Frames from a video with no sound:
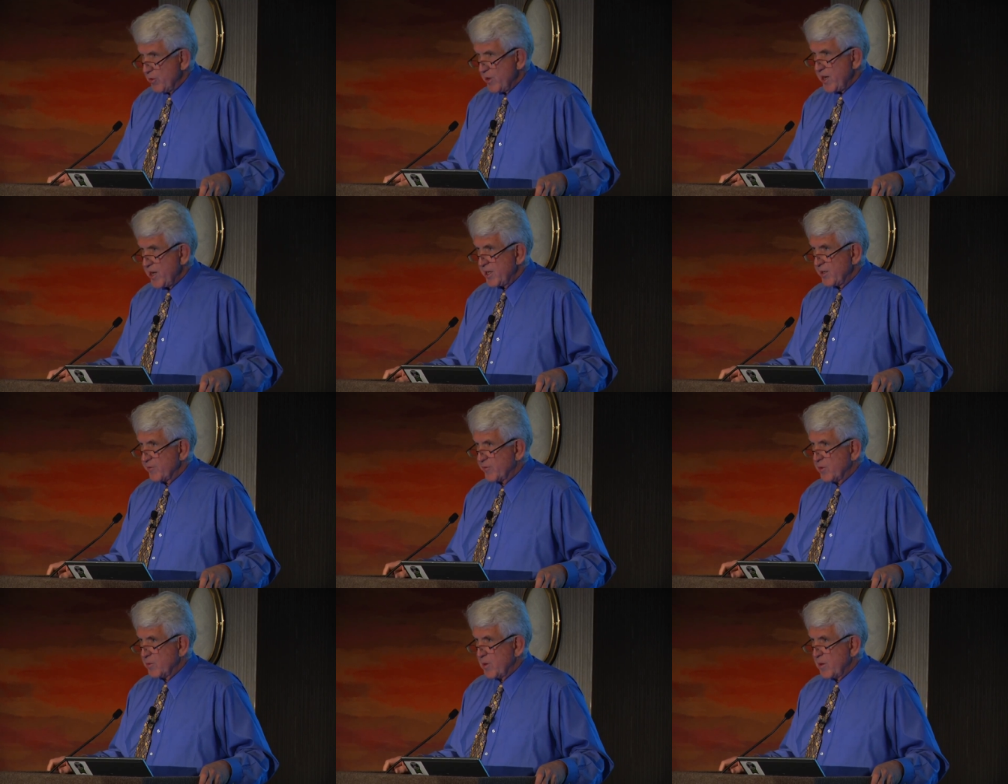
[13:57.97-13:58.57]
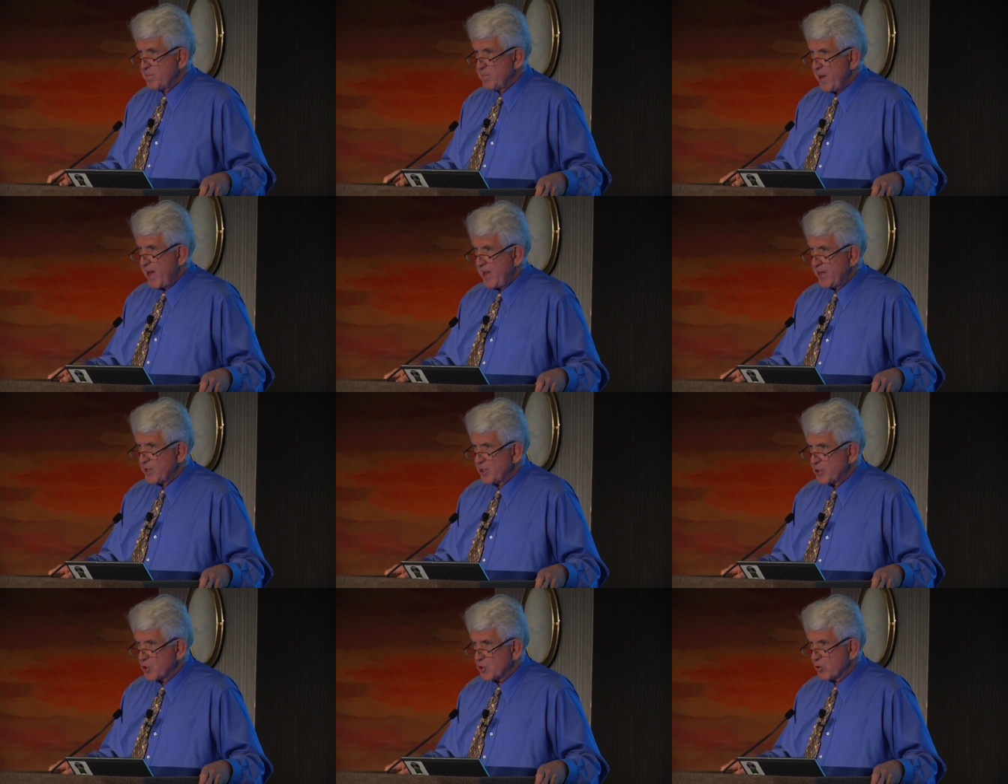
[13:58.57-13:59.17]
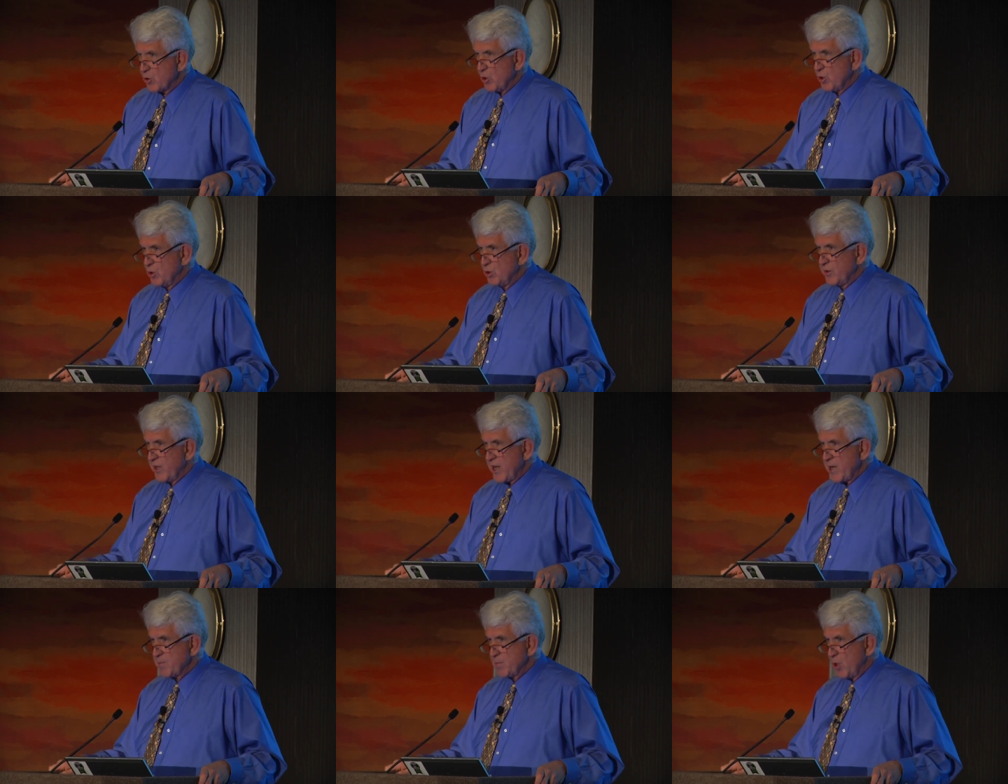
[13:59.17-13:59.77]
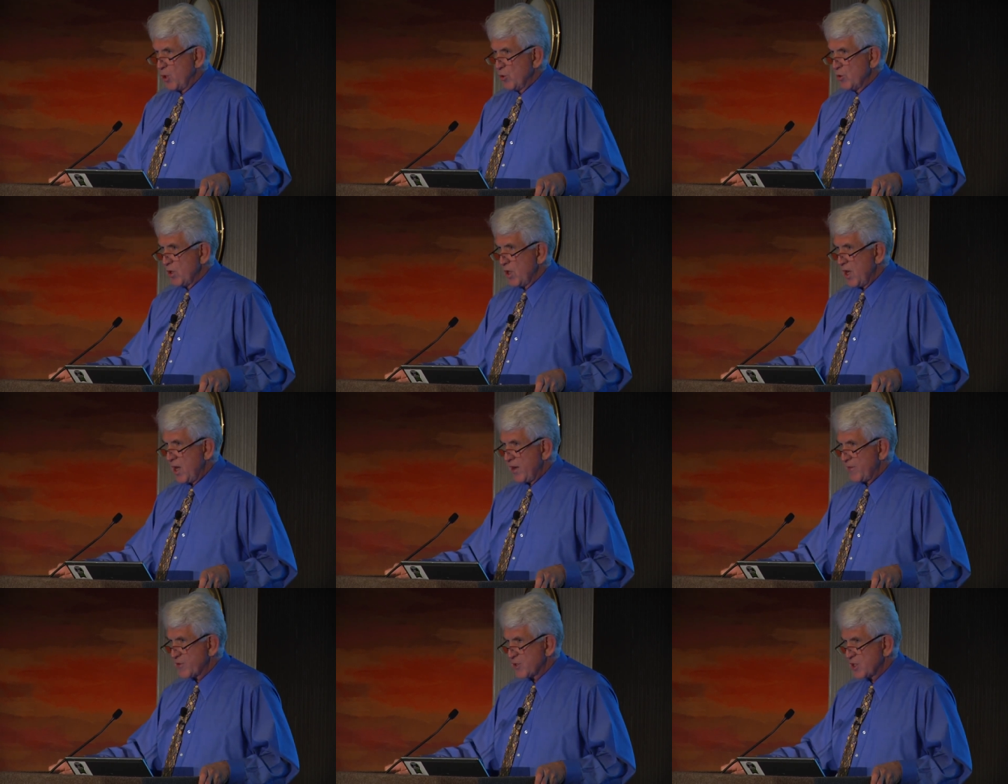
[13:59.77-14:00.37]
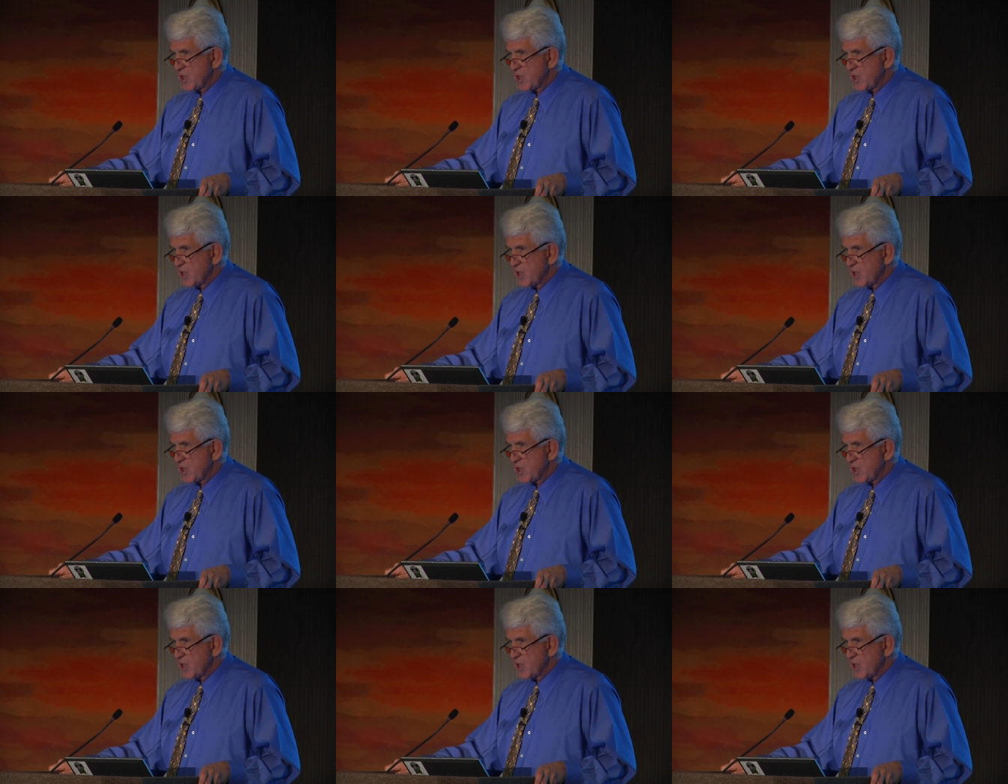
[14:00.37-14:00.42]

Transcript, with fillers: ring from a patent troll named Olof